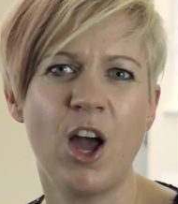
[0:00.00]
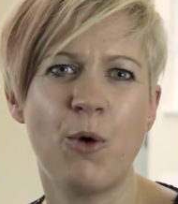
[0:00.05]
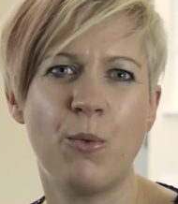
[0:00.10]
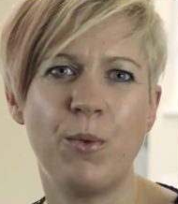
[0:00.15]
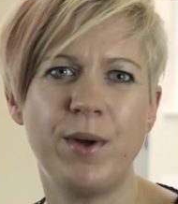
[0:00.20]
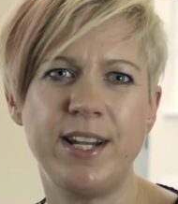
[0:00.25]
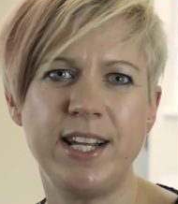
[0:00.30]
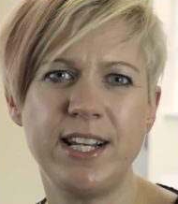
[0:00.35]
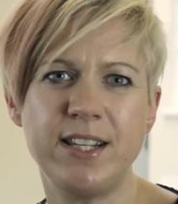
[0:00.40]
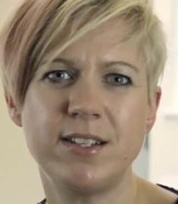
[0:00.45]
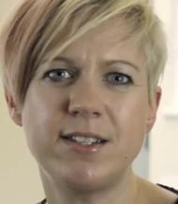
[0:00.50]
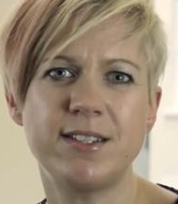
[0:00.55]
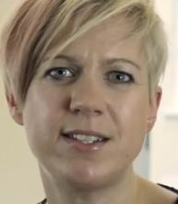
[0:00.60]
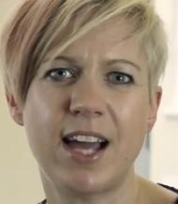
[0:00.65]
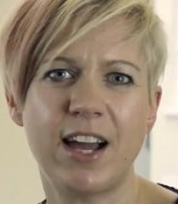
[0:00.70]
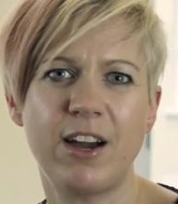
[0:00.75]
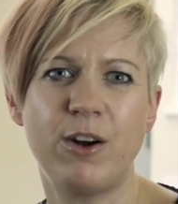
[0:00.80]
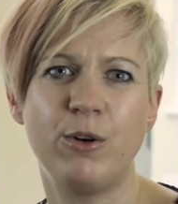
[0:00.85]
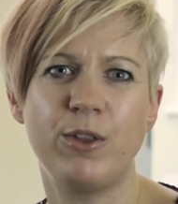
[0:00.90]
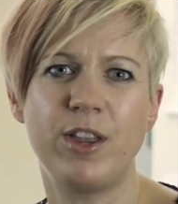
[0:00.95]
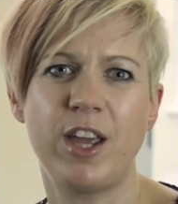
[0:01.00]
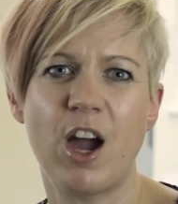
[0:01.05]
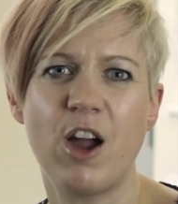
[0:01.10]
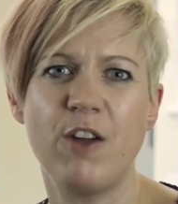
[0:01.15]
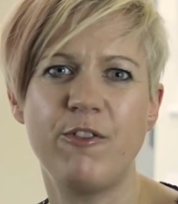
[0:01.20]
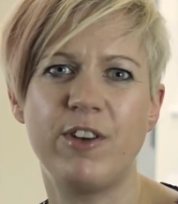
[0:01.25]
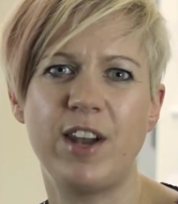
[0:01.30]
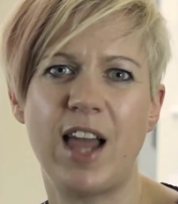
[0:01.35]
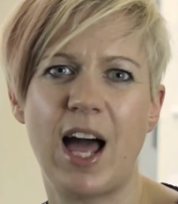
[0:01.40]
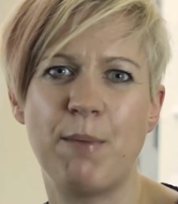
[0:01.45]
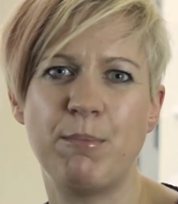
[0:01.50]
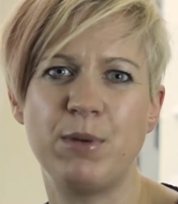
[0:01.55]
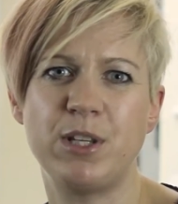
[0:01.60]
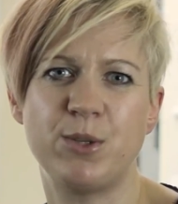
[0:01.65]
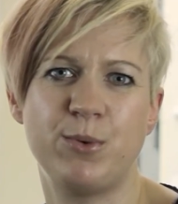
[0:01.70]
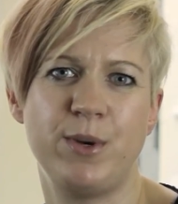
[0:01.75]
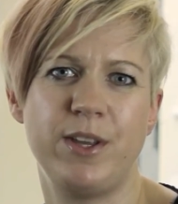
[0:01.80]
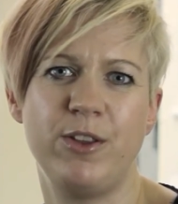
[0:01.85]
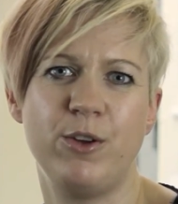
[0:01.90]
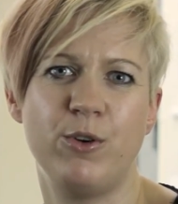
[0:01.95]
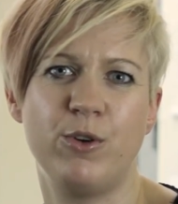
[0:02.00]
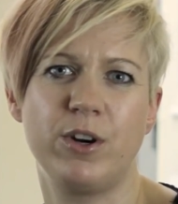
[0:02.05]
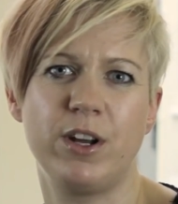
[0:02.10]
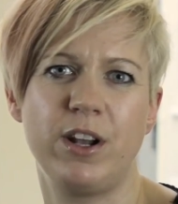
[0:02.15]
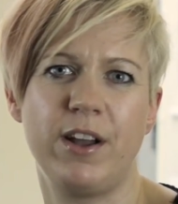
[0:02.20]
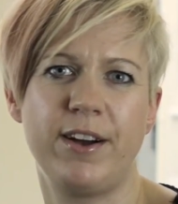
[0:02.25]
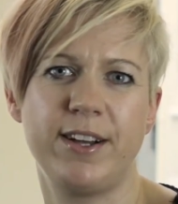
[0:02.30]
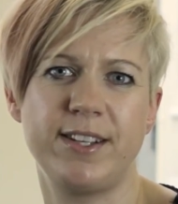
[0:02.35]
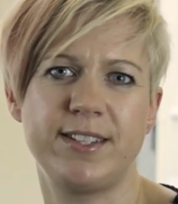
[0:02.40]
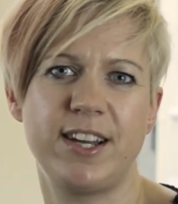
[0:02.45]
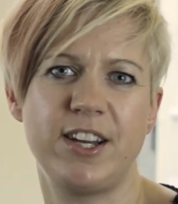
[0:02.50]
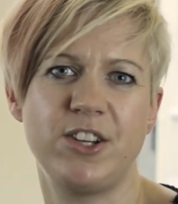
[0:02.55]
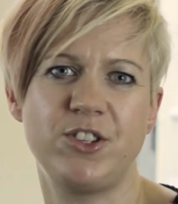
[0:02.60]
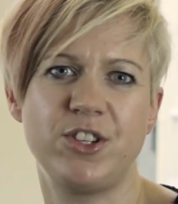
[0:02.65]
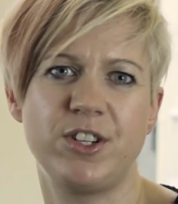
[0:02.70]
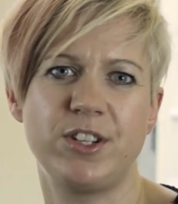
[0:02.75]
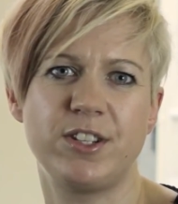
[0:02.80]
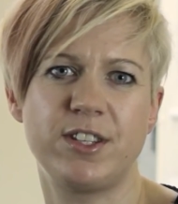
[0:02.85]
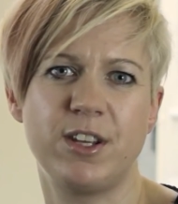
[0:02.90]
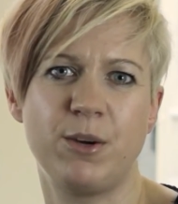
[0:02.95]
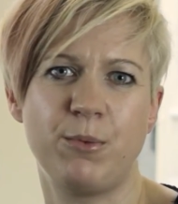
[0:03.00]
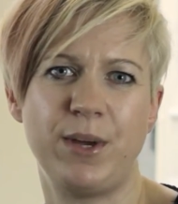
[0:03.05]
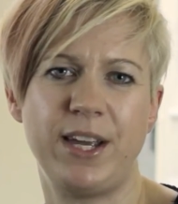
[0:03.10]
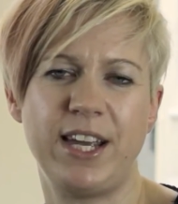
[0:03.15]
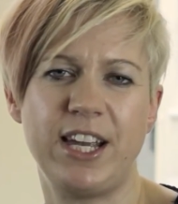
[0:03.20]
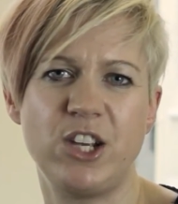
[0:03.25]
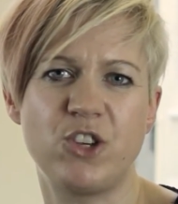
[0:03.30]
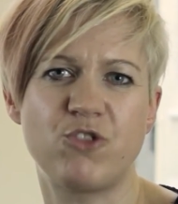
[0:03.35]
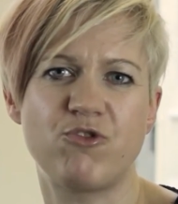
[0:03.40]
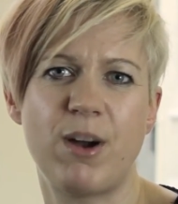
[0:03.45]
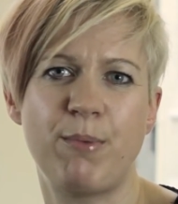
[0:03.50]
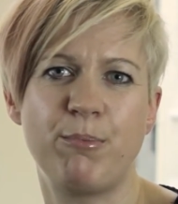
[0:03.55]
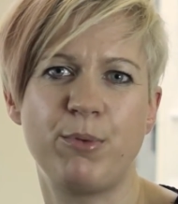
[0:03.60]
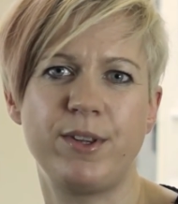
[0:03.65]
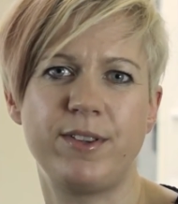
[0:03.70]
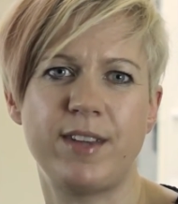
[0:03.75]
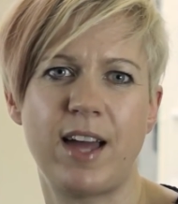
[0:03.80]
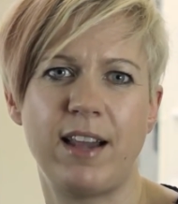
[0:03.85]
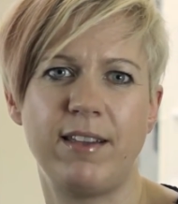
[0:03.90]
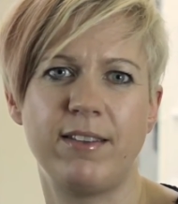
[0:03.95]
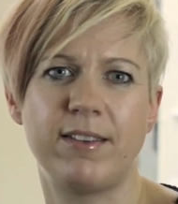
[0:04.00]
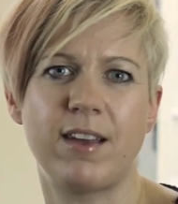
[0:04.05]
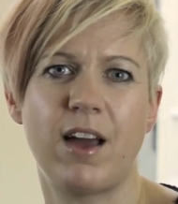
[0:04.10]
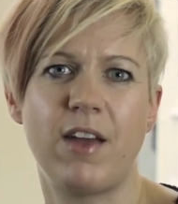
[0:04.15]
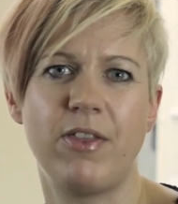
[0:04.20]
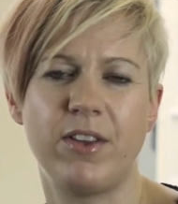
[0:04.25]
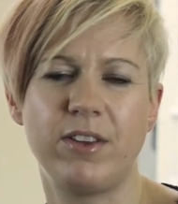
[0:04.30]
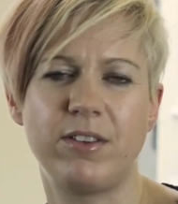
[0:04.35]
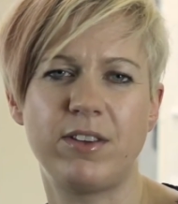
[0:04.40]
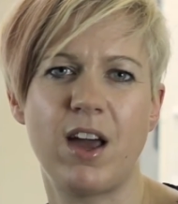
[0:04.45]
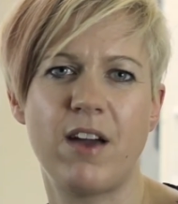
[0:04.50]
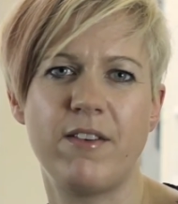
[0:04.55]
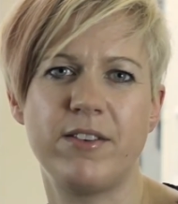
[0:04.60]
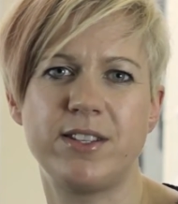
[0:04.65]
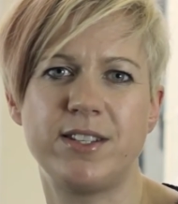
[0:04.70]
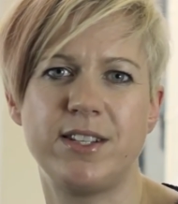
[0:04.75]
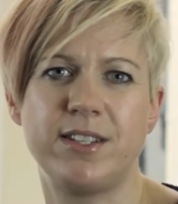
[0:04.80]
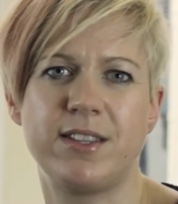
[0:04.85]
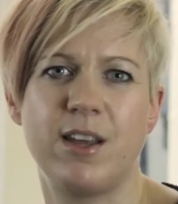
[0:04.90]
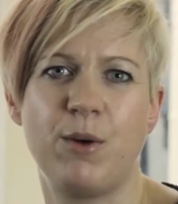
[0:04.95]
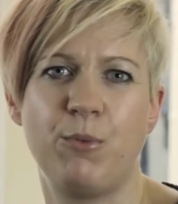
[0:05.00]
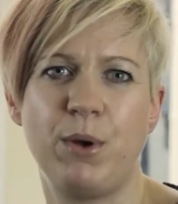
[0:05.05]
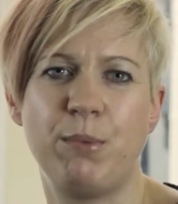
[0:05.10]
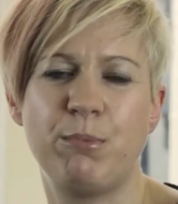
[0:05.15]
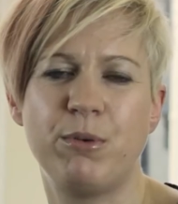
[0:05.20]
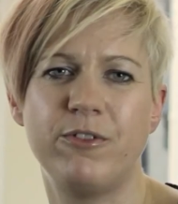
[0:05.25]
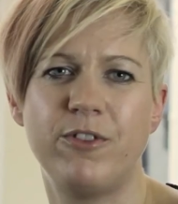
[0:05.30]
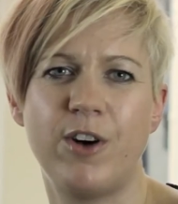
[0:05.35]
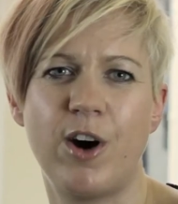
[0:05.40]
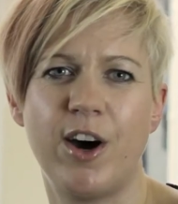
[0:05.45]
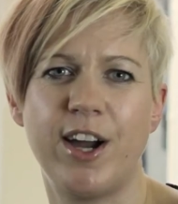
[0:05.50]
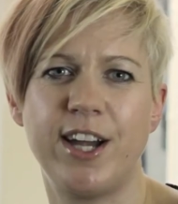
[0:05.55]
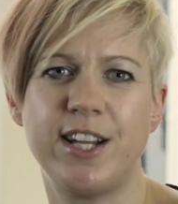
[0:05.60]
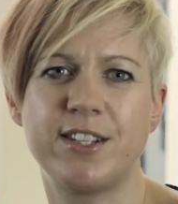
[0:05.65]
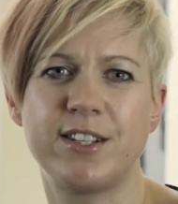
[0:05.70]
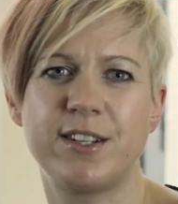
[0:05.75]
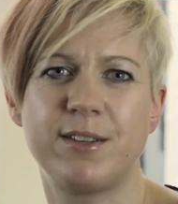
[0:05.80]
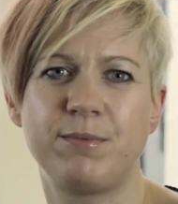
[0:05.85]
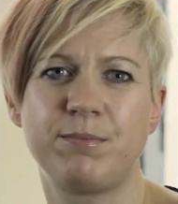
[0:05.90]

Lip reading: we need to tackle the overlap between the organisations that we each represent and the services that we provide.